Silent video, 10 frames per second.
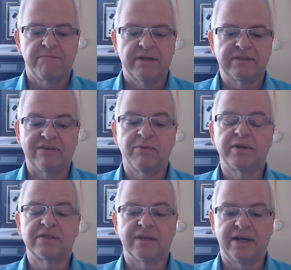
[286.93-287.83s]
7
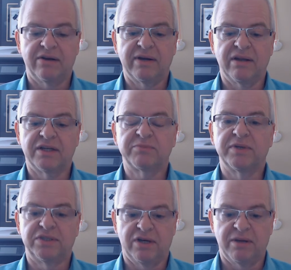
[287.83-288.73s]
months later, I lost my
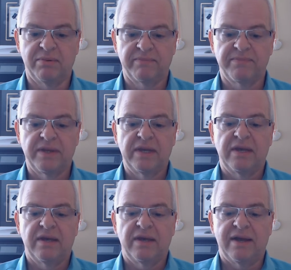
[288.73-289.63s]
job
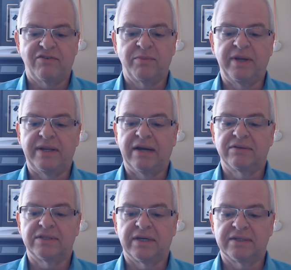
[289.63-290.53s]
after being
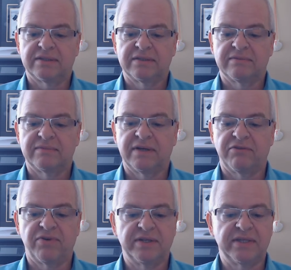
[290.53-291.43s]
downsized, and
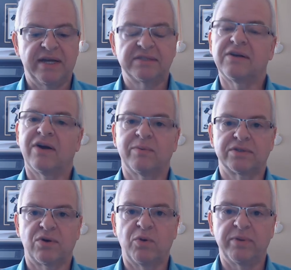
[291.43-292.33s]
friends asked how I was
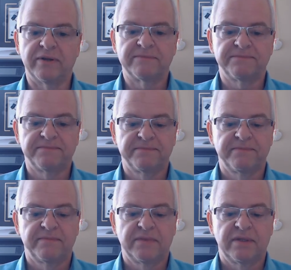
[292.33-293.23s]
coping.
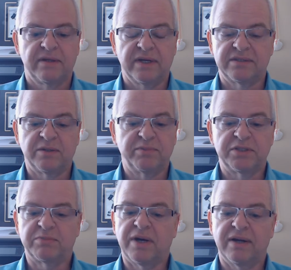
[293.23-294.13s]
I simply
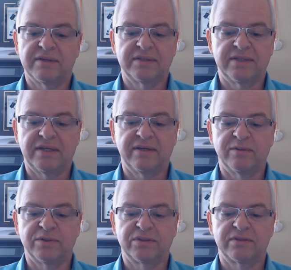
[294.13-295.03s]
smiled and said that
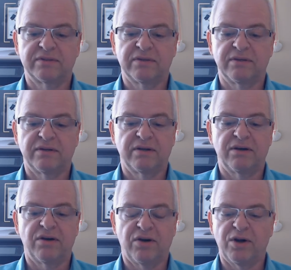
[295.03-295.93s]
it was
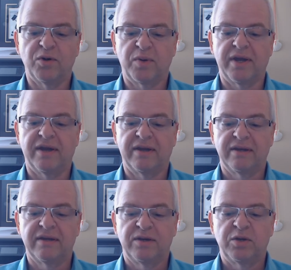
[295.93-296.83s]
all okay,
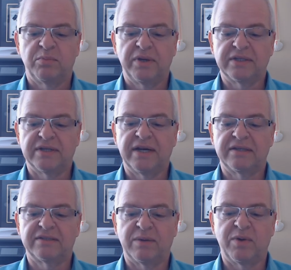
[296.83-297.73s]
because I had
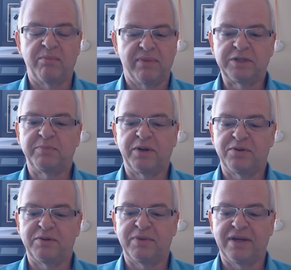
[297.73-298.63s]
someone much bigger
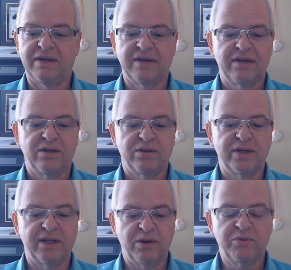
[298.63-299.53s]
than me
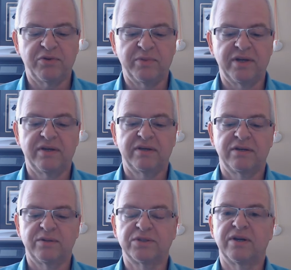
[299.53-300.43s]
looking out for me
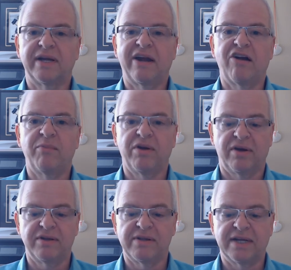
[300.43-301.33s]
who was going to carry me
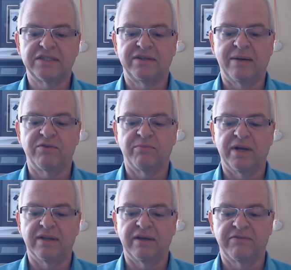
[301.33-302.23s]
on to the next chapter of my
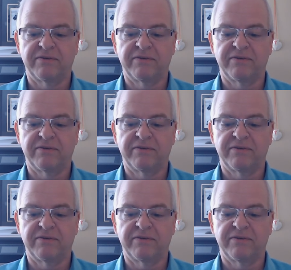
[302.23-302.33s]
life.